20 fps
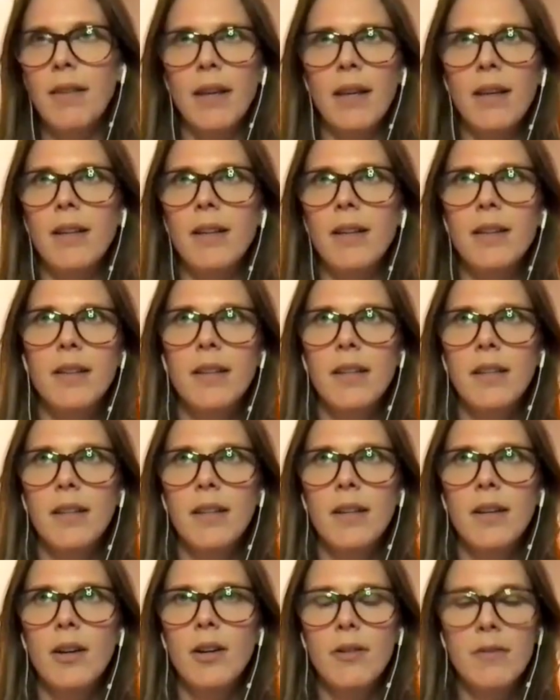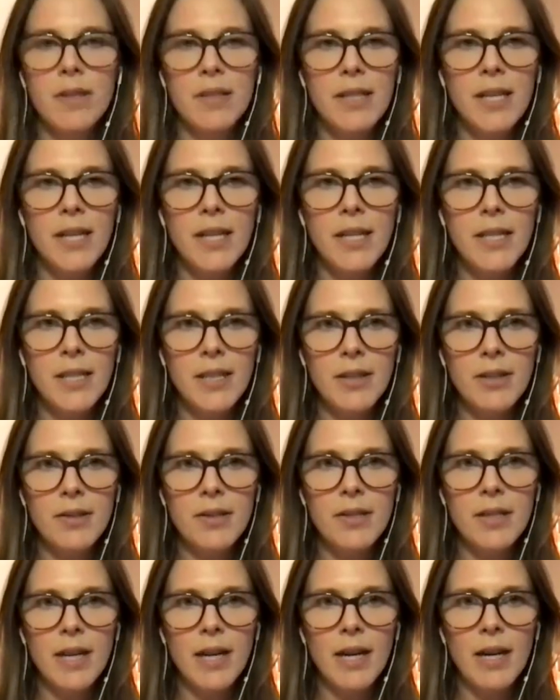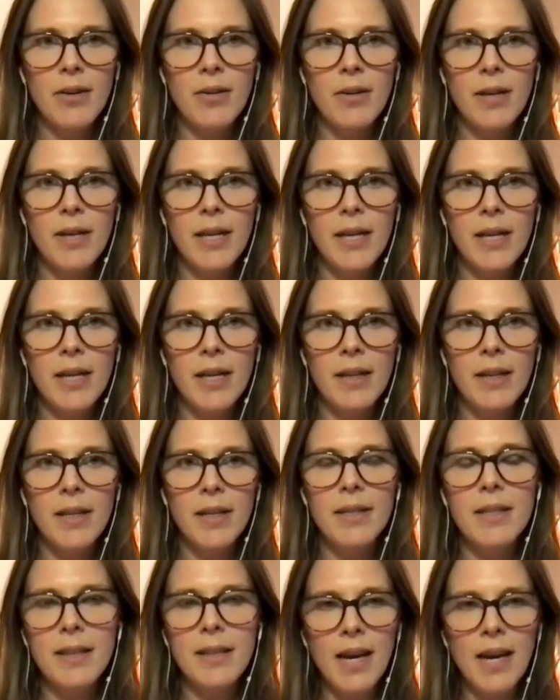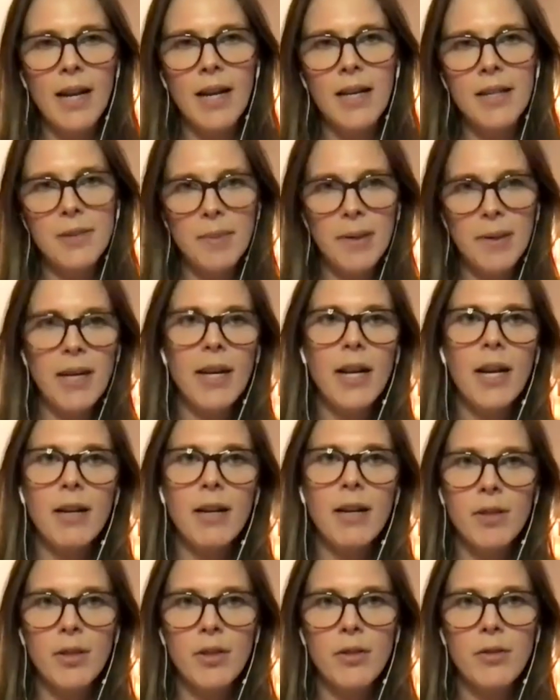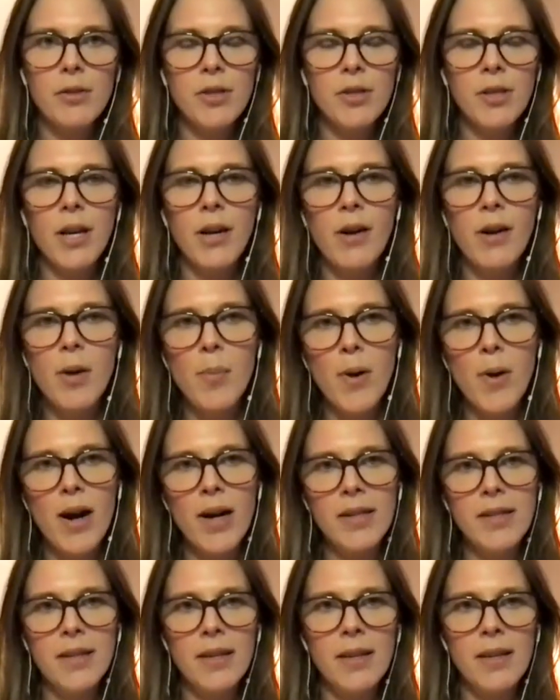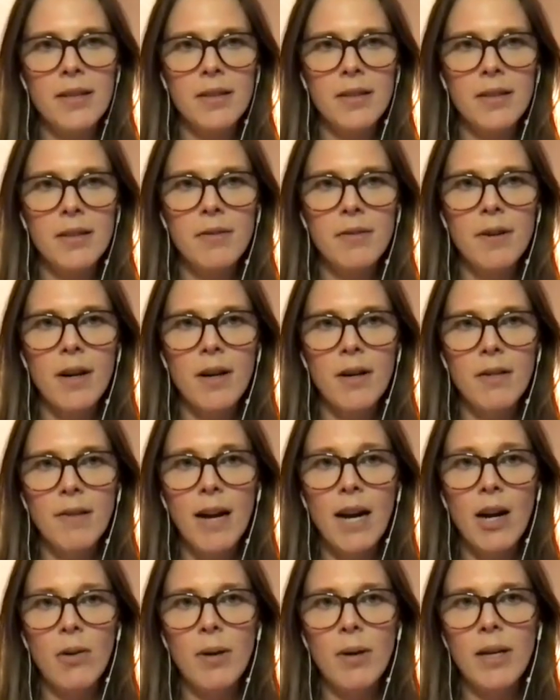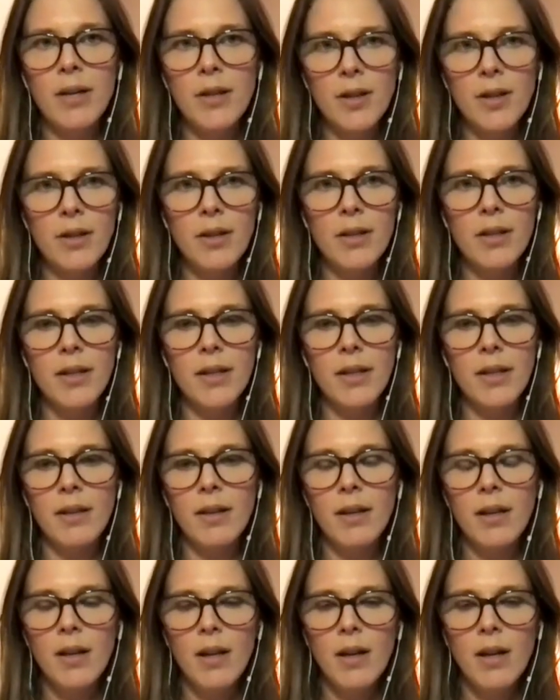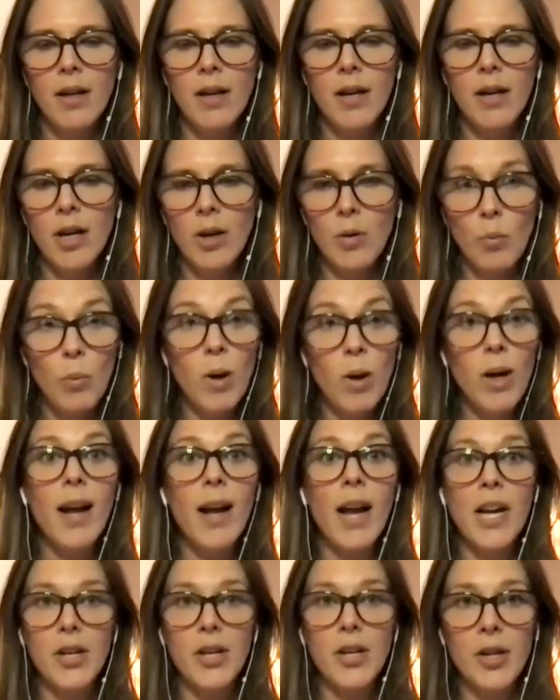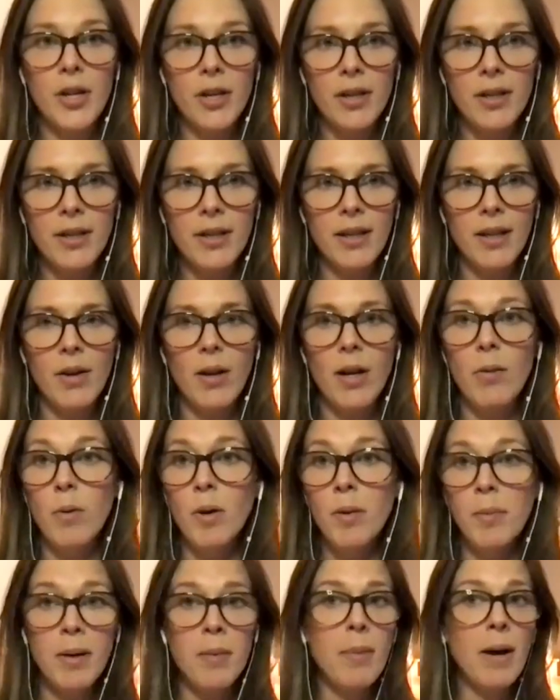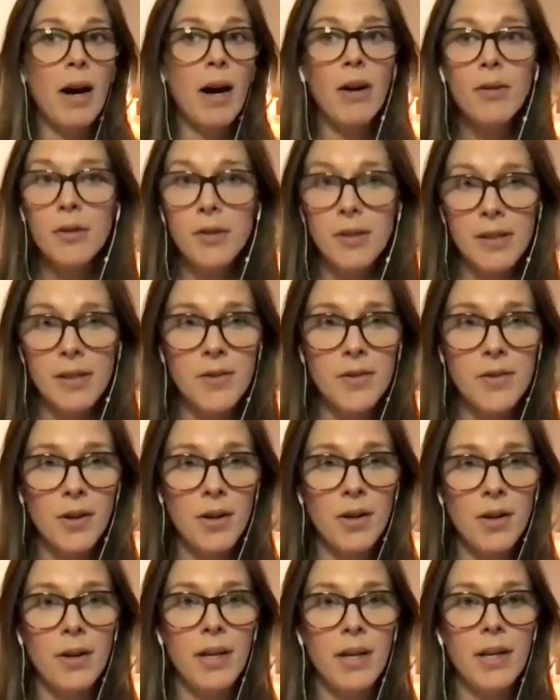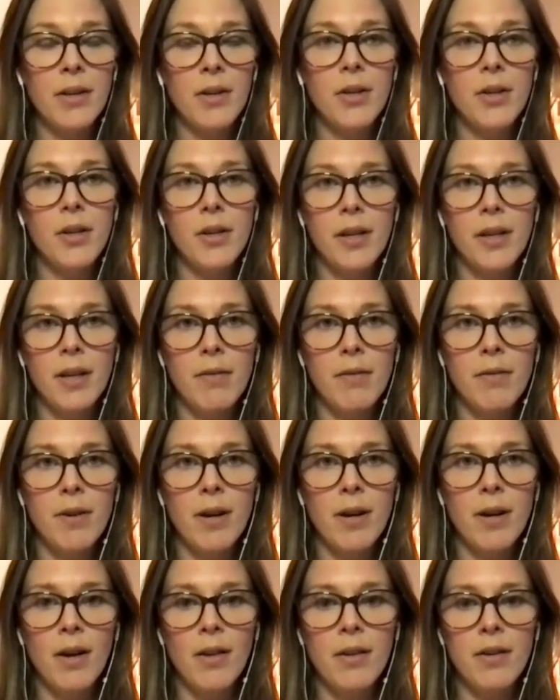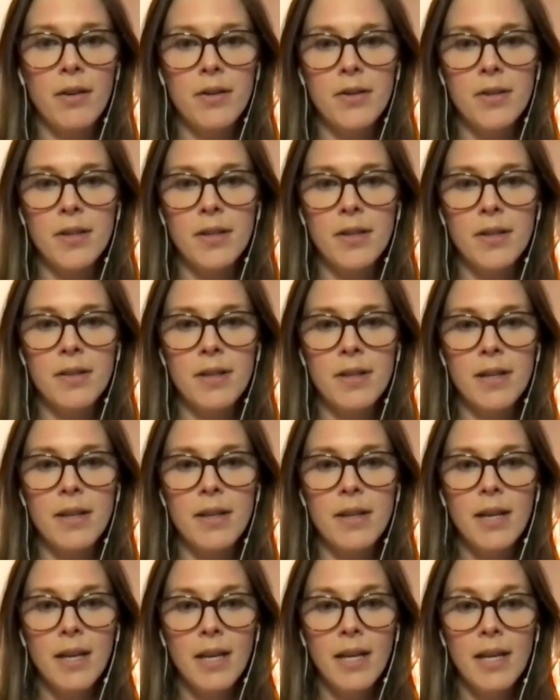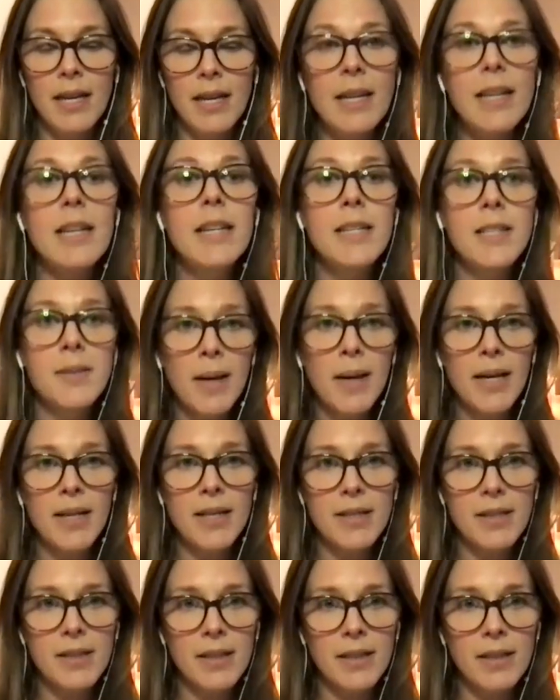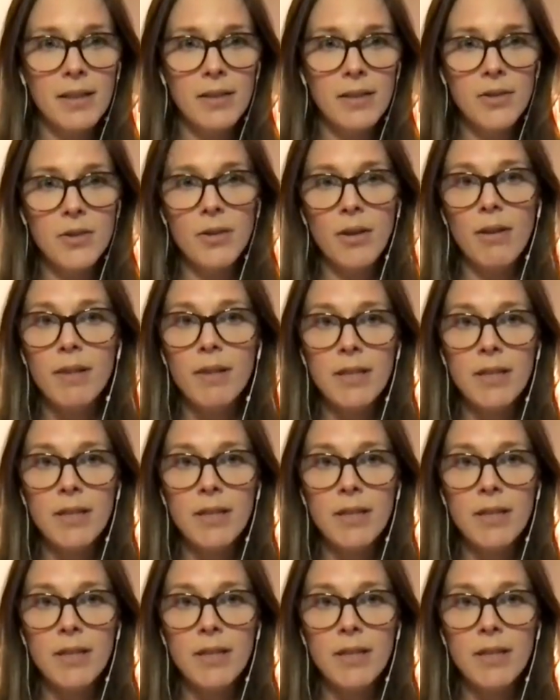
I think, over 10 years now, and that has been an evolutionary process of how I cook, and what I cook, and what my boundaries are in cooking for others, because it is medicine.